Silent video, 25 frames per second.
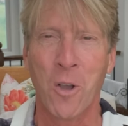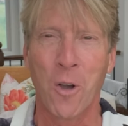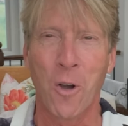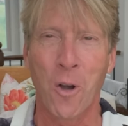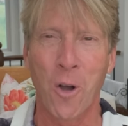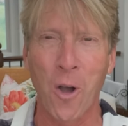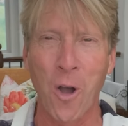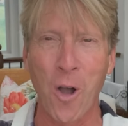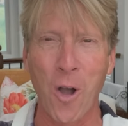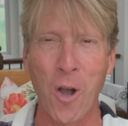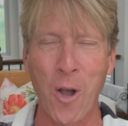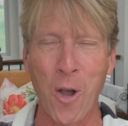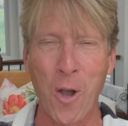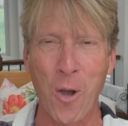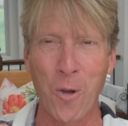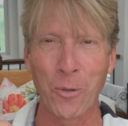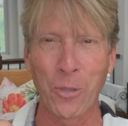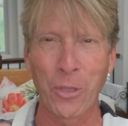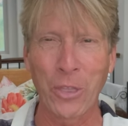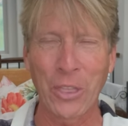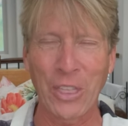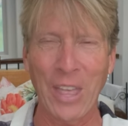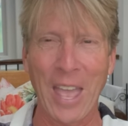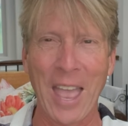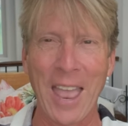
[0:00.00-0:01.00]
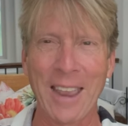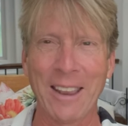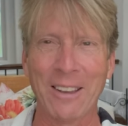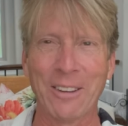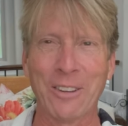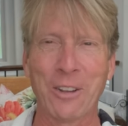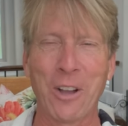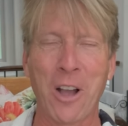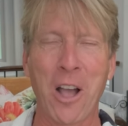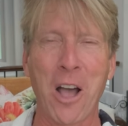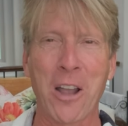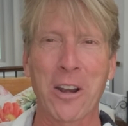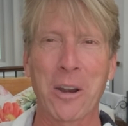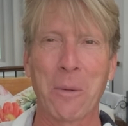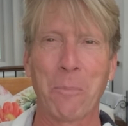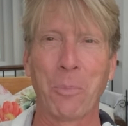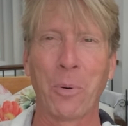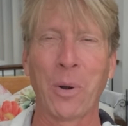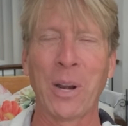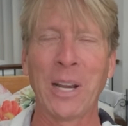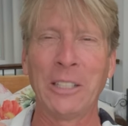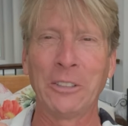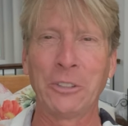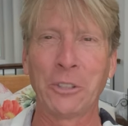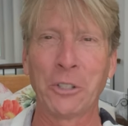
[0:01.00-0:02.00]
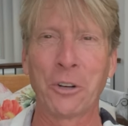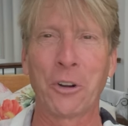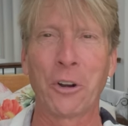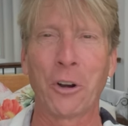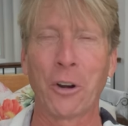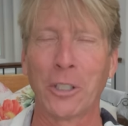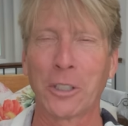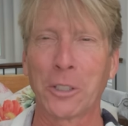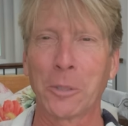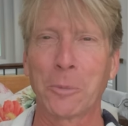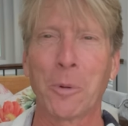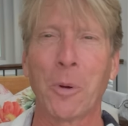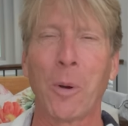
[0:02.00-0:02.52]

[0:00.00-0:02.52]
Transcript: Oh, thank God it brings encouragement.